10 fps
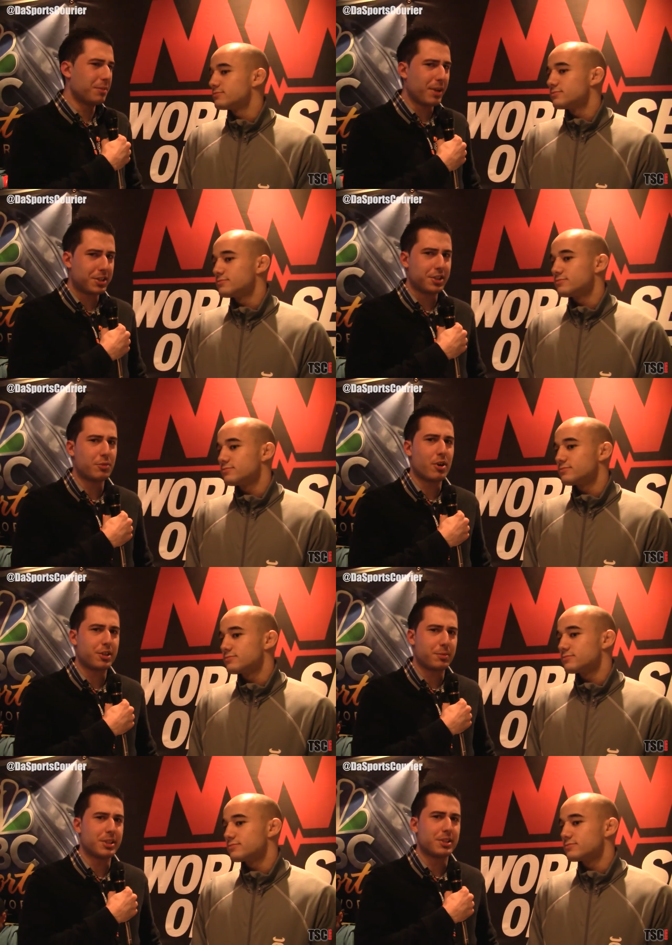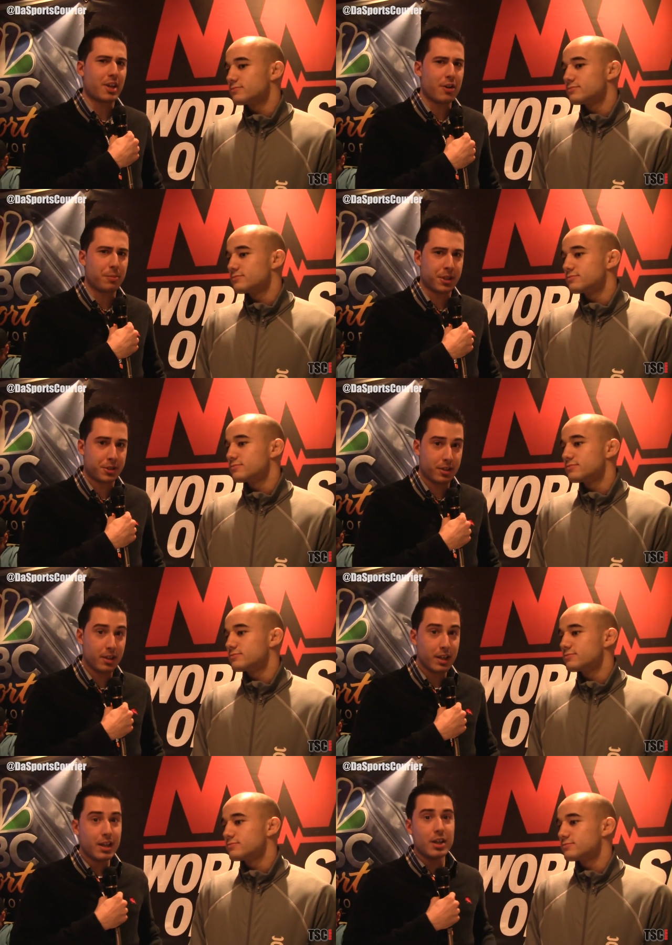Speaker 1: mention you wanted to be in the title picture.
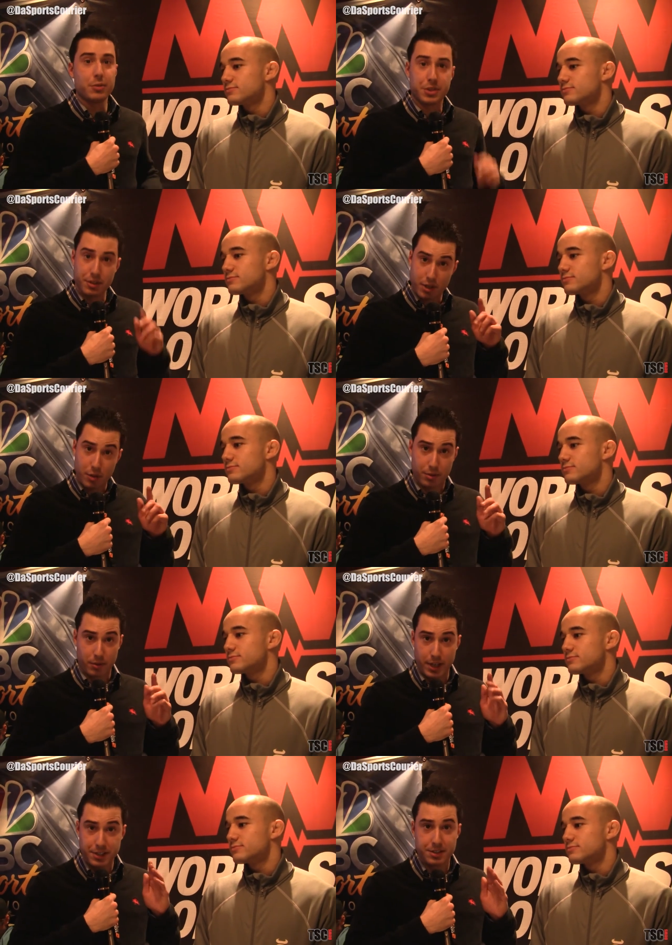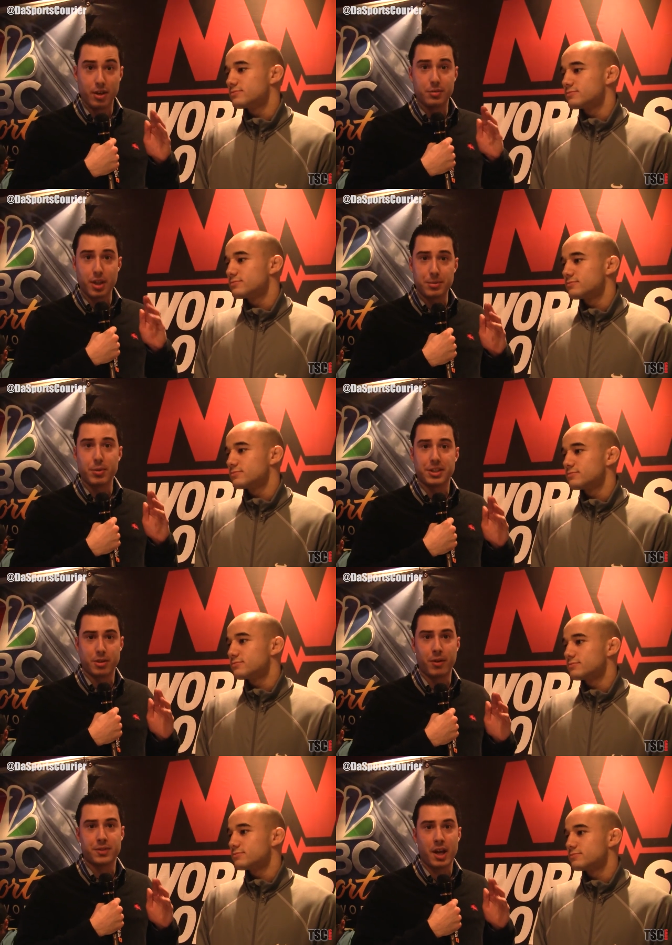We should note there is no W S O
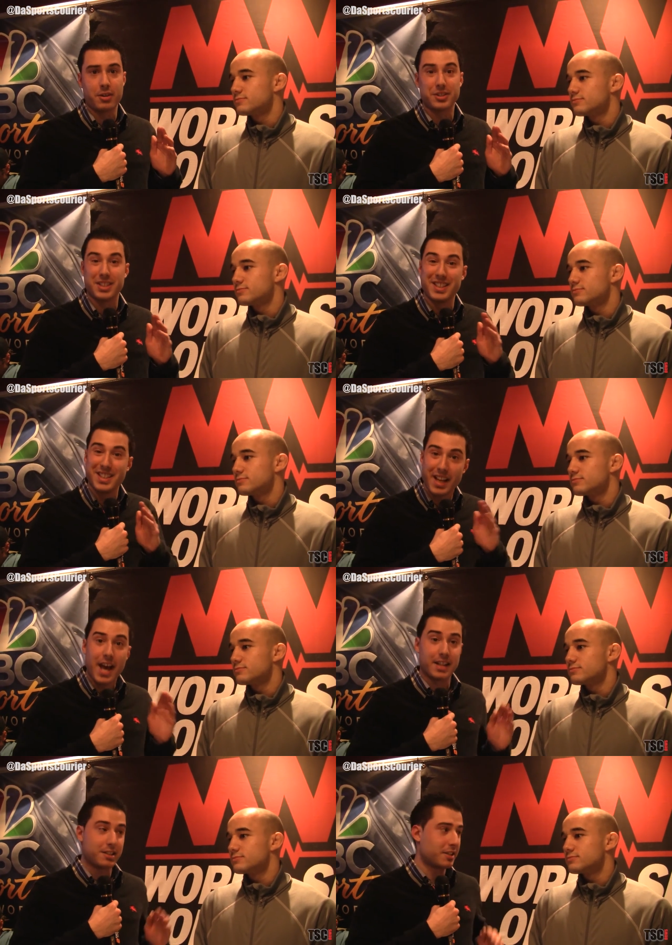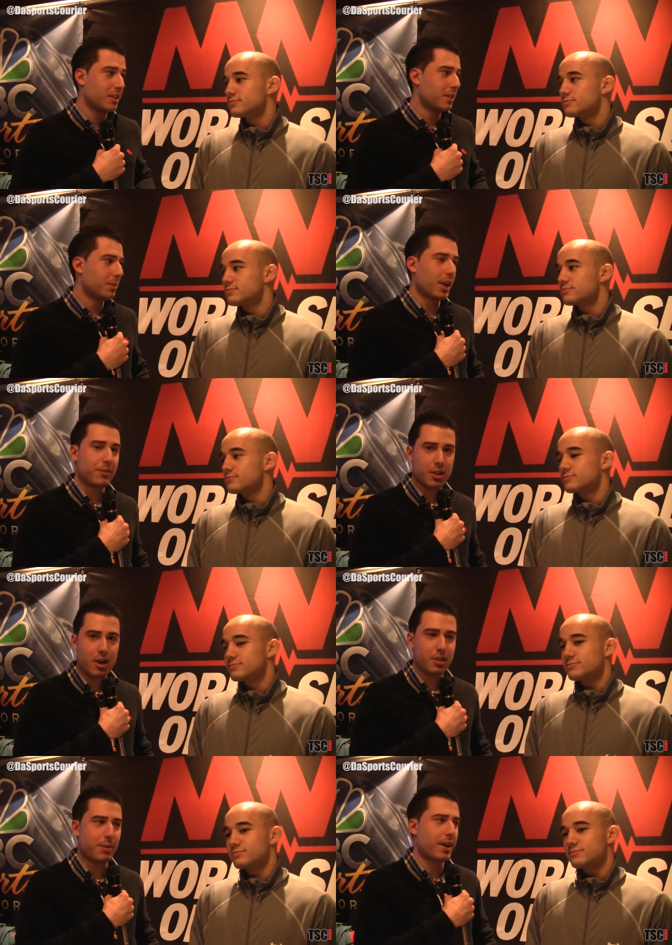F titles yet, but they have
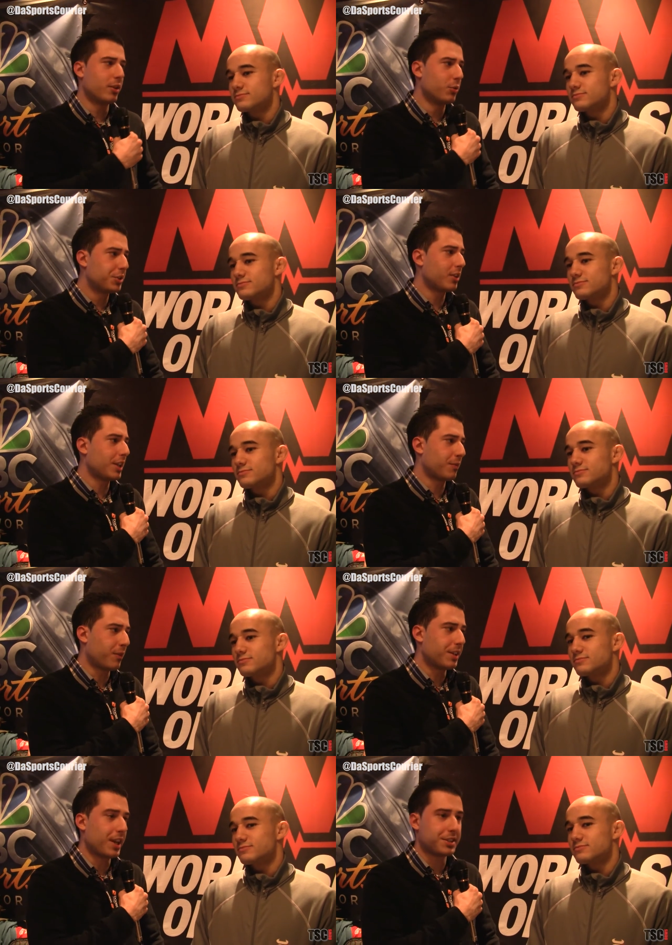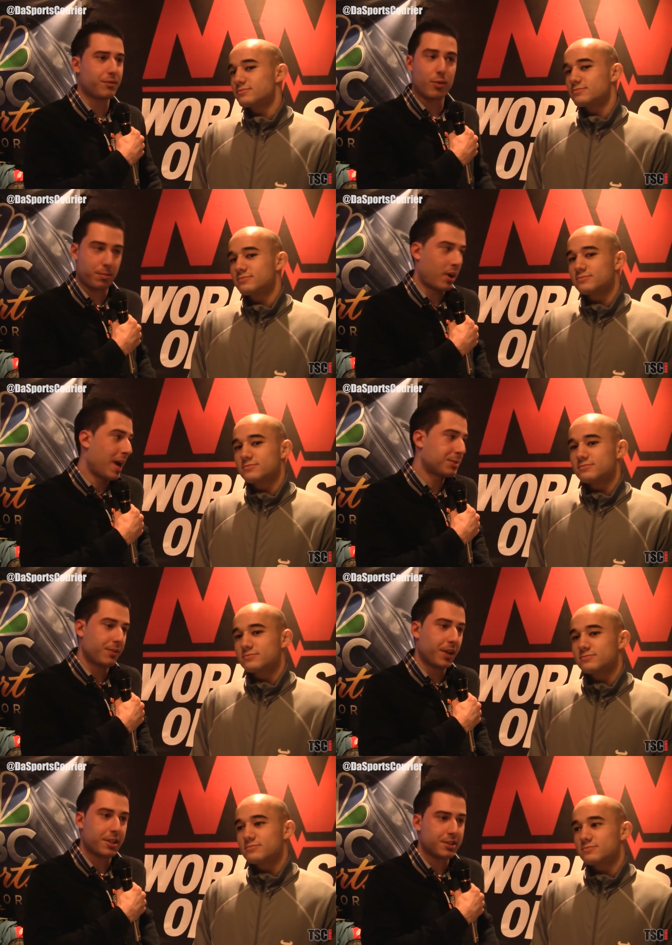talked about it. Who would you like to fight next for perhaps the
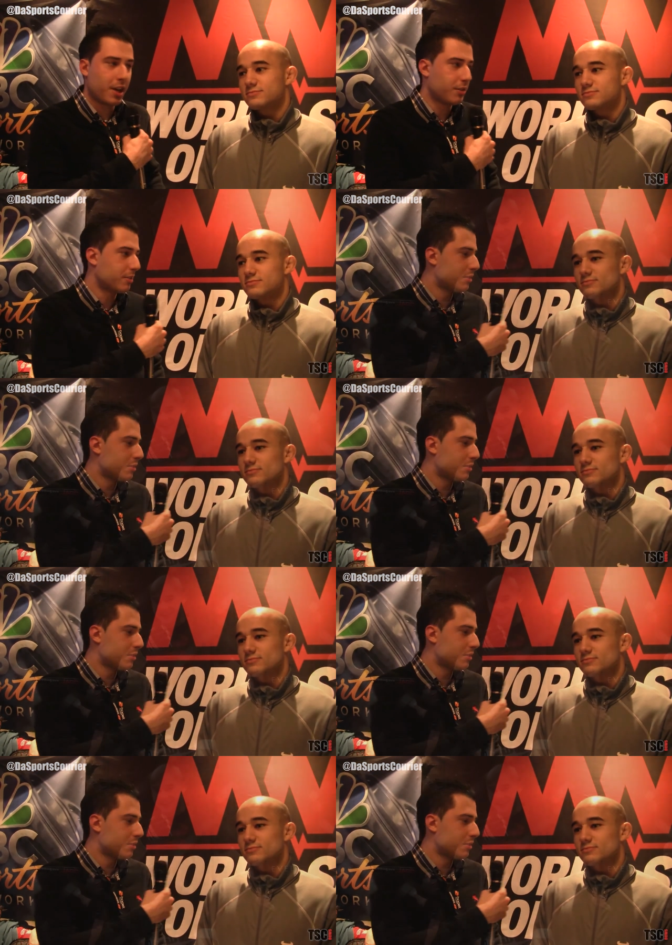vacant title?